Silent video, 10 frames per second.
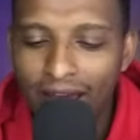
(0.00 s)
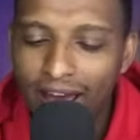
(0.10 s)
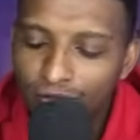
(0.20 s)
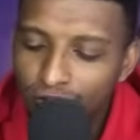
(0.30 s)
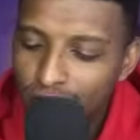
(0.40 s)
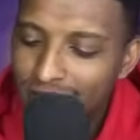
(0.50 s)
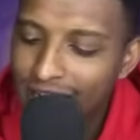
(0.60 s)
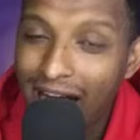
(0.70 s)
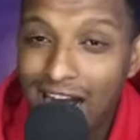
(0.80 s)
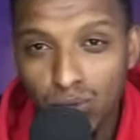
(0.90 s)
And for
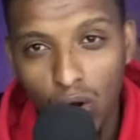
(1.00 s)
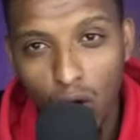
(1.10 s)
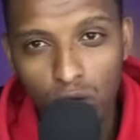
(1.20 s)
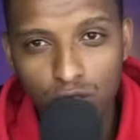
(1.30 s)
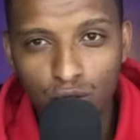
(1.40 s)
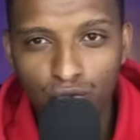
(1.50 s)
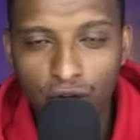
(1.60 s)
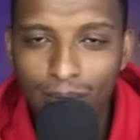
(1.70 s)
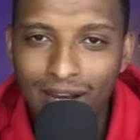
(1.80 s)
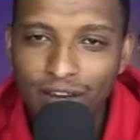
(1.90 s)
today, as we always do,
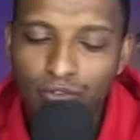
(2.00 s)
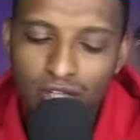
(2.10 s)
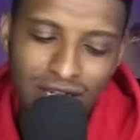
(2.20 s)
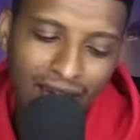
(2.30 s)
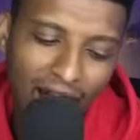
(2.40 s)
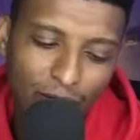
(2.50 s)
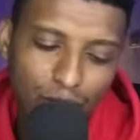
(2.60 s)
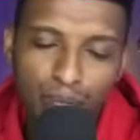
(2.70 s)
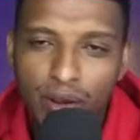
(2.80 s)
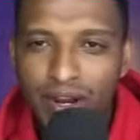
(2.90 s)
family, for today I have
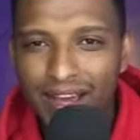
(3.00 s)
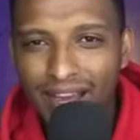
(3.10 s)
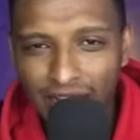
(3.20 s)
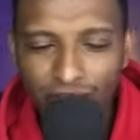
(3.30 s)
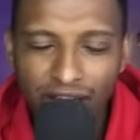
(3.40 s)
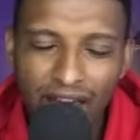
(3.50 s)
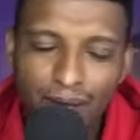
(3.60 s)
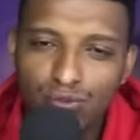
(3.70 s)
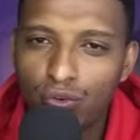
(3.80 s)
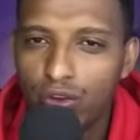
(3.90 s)
prepared 11
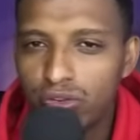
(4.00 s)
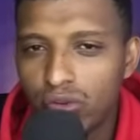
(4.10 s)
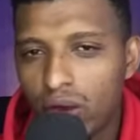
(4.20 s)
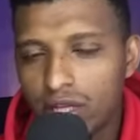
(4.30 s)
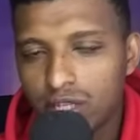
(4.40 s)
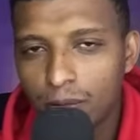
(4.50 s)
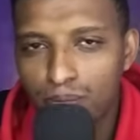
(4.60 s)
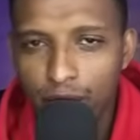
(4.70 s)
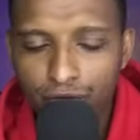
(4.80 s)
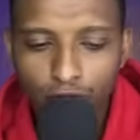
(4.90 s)
games for you so you guys can
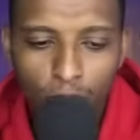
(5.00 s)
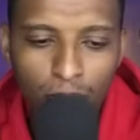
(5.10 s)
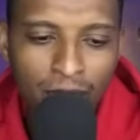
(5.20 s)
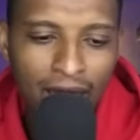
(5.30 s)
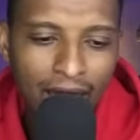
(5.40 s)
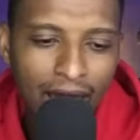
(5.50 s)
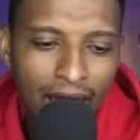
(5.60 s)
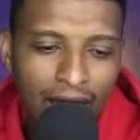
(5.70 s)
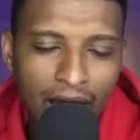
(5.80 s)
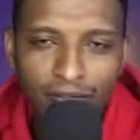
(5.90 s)
pick from
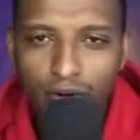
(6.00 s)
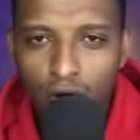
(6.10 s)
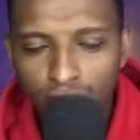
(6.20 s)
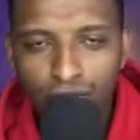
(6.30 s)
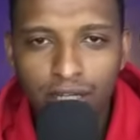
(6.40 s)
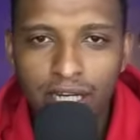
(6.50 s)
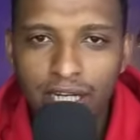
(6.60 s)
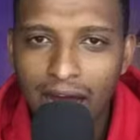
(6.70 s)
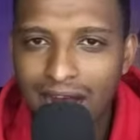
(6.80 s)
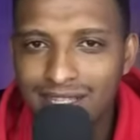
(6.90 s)
and have carefully
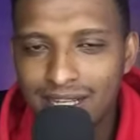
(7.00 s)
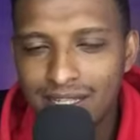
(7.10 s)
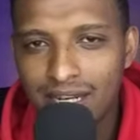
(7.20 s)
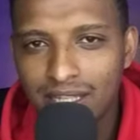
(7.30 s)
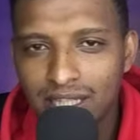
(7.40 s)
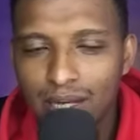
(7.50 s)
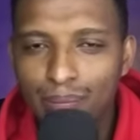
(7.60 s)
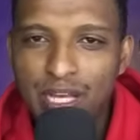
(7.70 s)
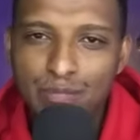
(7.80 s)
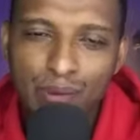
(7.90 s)
analyzed and selected the
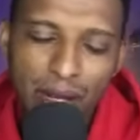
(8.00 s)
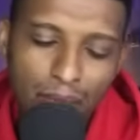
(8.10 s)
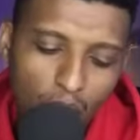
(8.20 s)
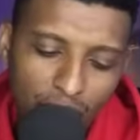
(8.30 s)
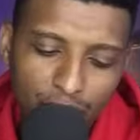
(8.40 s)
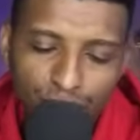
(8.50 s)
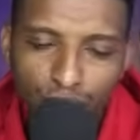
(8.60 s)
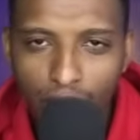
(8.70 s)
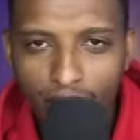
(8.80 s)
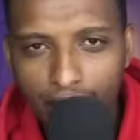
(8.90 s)
best betting market
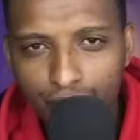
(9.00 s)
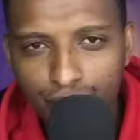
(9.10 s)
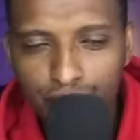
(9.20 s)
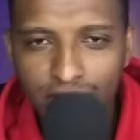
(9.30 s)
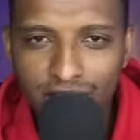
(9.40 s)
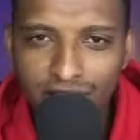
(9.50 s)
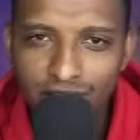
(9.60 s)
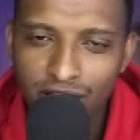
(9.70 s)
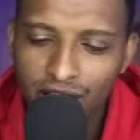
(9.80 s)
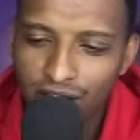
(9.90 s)
for every
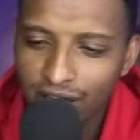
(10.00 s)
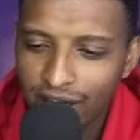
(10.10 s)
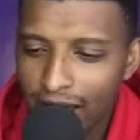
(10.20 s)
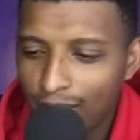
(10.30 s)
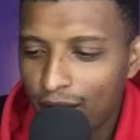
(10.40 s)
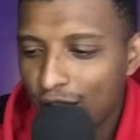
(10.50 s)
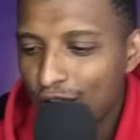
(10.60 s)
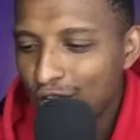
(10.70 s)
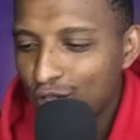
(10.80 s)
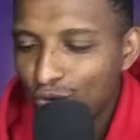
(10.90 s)
single game.
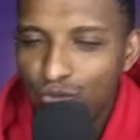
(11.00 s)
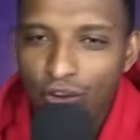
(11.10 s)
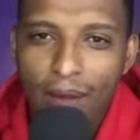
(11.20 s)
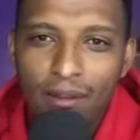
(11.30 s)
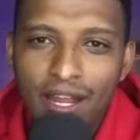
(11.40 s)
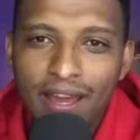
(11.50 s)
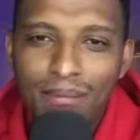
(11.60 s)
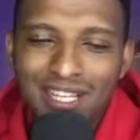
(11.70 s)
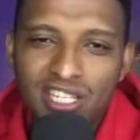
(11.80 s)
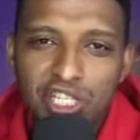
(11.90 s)
So family,
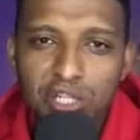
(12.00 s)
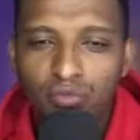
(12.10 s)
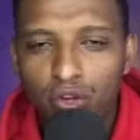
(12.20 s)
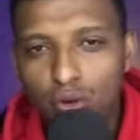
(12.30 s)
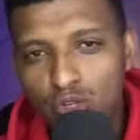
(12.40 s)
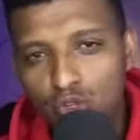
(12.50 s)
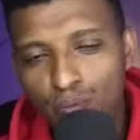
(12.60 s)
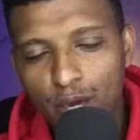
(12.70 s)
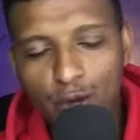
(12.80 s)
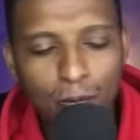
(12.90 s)
my suggestion for you is to
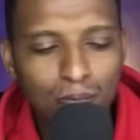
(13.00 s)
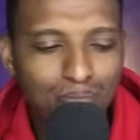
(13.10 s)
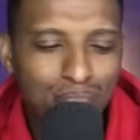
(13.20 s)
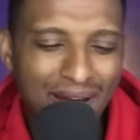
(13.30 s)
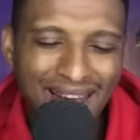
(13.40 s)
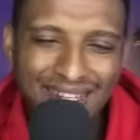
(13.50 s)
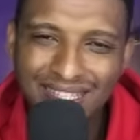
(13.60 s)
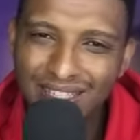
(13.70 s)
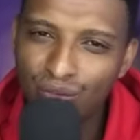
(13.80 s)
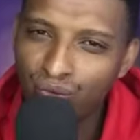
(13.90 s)
pick your
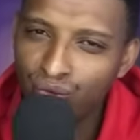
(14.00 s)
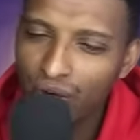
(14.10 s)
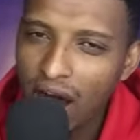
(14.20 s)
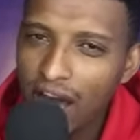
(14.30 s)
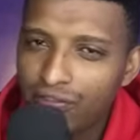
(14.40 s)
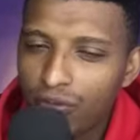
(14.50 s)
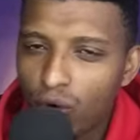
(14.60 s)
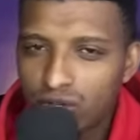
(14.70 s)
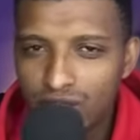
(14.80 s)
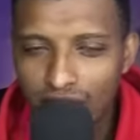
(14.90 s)
best five
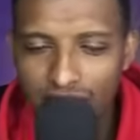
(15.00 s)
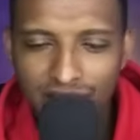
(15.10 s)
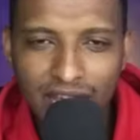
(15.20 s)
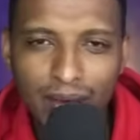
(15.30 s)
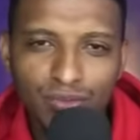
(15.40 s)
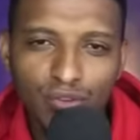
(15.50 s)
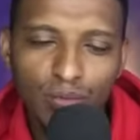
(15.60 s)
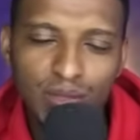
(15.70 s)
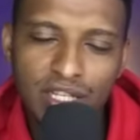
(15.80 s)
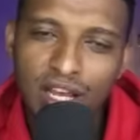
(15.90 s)
or six games from
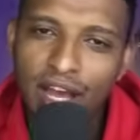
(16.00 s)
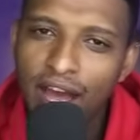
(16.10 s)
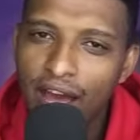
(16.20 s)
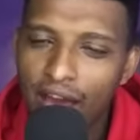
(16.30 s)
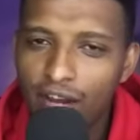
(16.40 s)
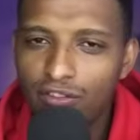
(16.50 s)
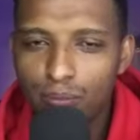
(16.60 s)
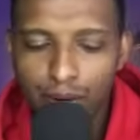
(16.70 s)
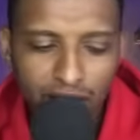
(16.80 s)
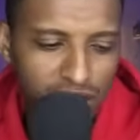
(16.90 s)
this 11
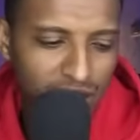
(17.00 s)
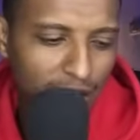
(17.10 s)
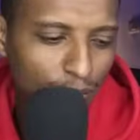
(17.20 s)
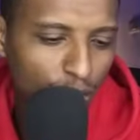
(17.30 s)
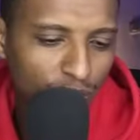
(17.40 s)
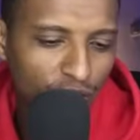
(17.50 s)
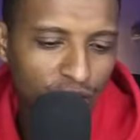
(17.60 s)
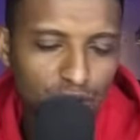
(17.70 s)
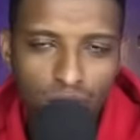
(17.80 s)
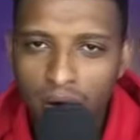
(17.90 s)
predictions that I'm going to
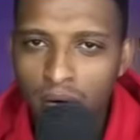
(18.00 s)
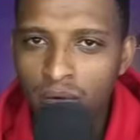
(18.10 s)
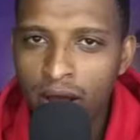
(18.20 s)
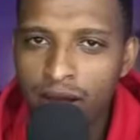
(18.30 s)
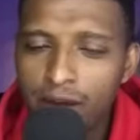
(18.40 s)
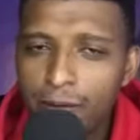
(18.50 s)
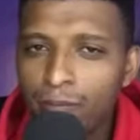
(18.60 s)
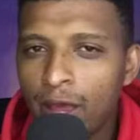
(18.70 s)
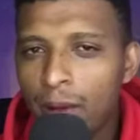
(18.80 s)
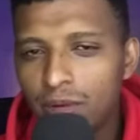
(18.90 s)
provide you right now, right here.
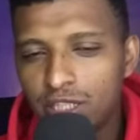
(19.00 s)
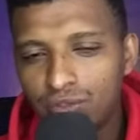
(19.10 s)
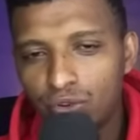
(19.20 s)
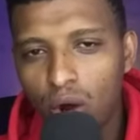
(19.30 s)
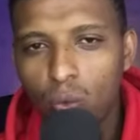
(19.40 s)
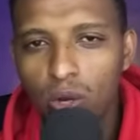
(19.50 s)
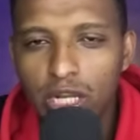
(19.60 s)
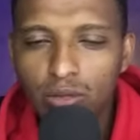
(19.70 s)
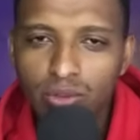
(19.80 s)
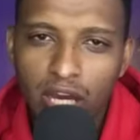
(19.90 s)
But if you are
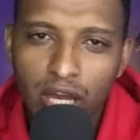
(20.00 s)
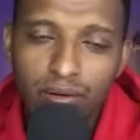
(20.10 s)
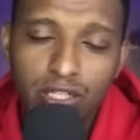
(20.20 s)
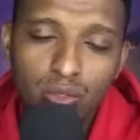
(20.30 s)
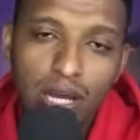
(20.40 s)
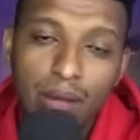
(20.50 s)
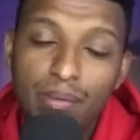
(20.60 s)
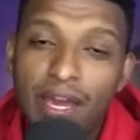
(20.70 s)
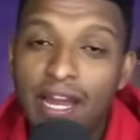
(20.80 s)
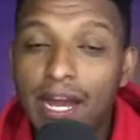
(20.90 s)
willing to take a risk, you can
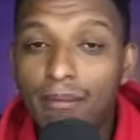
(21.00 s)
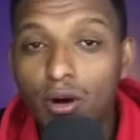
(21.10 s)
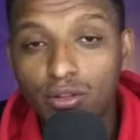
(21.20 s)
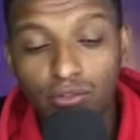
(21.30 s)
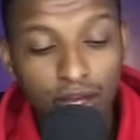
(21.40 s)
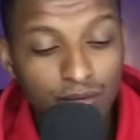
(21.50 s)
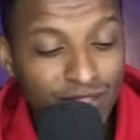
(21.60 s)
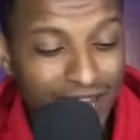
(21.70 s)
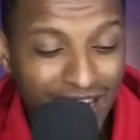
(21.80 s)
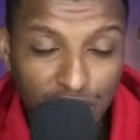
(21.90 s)
pick any amount of games
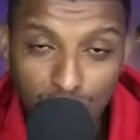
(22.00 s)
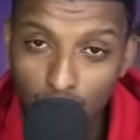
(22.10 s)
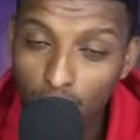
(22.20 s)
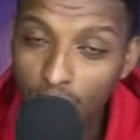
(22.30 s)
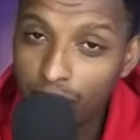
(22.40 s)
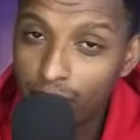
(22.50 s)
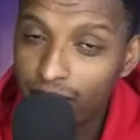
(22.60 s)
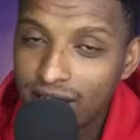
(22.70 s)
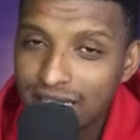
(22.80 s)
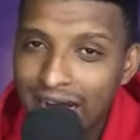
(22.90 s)
that you wanted
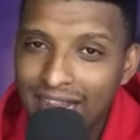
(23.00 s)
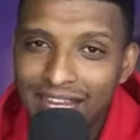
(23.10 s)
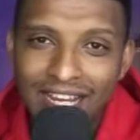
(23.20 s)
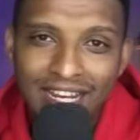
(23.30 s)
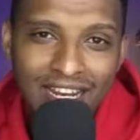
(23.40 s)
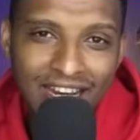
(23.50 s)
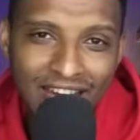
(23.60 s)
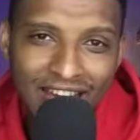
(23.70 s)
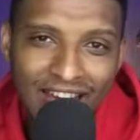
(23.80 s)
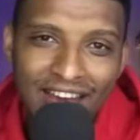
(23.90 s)
because at the end of the
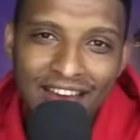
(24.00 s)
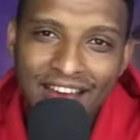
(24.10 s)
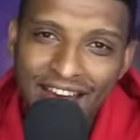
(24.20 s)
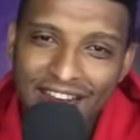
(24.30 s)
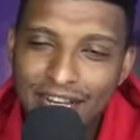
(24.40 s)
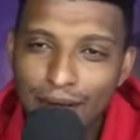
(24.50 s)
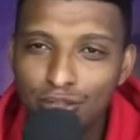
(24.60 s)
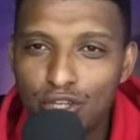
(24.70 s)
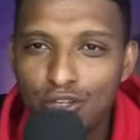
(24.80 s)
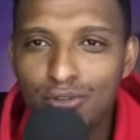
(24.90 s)
day, it is up
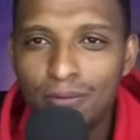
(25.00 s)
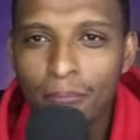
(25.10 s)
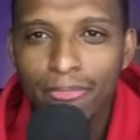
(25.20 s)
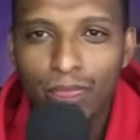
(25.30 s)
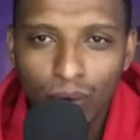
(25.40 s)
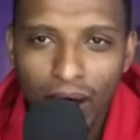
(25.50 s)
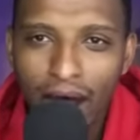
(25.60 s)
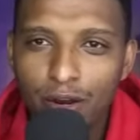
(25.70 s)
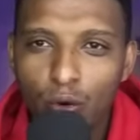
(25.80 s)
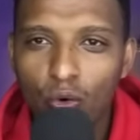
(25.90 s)
to you to
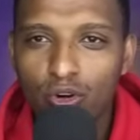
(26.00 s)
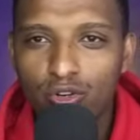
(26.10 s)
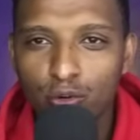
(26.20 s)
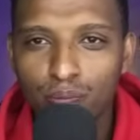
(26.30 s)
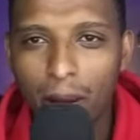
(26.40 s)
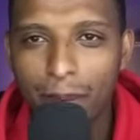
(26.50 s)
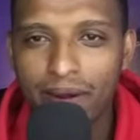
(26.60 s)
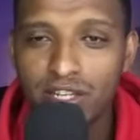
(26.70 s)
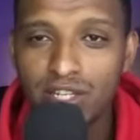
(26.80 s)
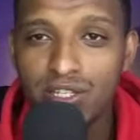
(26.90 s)
add or drop my
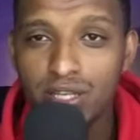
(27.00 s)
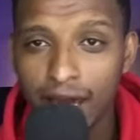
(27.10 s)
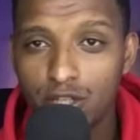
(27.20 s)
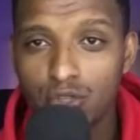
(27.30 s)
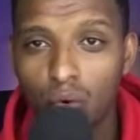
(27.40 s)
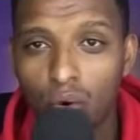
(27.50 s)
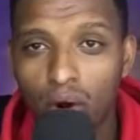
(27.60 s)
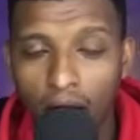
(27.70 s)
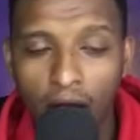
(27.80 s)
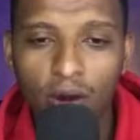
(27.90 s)
predictions into or
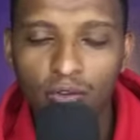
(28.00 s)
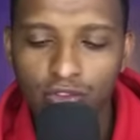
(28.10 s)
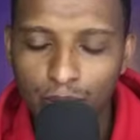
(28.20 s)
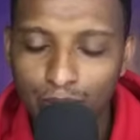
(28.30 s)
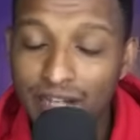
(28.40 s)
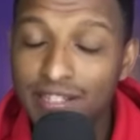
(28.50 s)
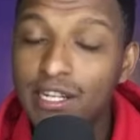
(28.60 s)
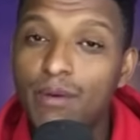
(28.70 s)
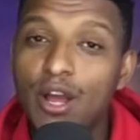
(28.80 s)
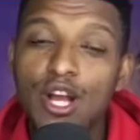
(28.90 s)
out of your better slip.